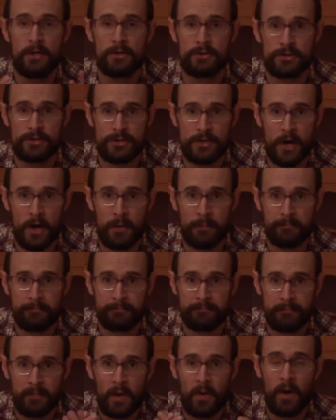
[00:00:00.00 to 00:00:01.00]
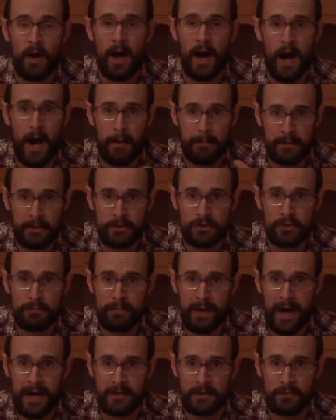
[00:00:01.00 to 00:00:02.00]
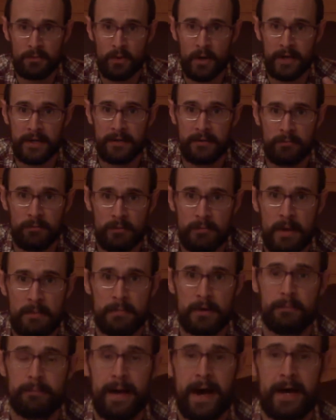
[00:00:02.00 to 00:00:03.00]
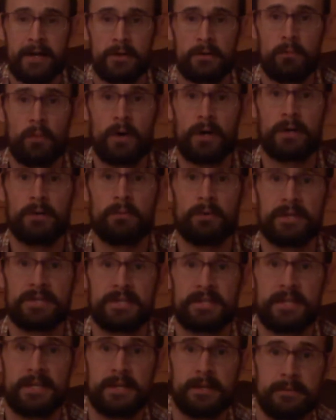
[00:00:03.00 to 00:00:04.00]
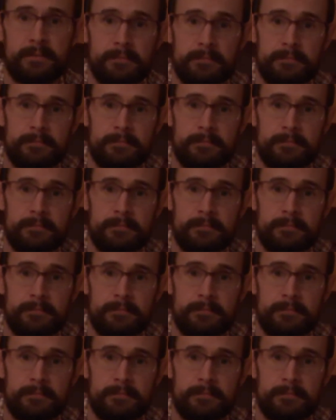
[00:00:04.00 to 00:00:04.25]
So I'm going to do pattern 1. Remember, pattern 1 was the...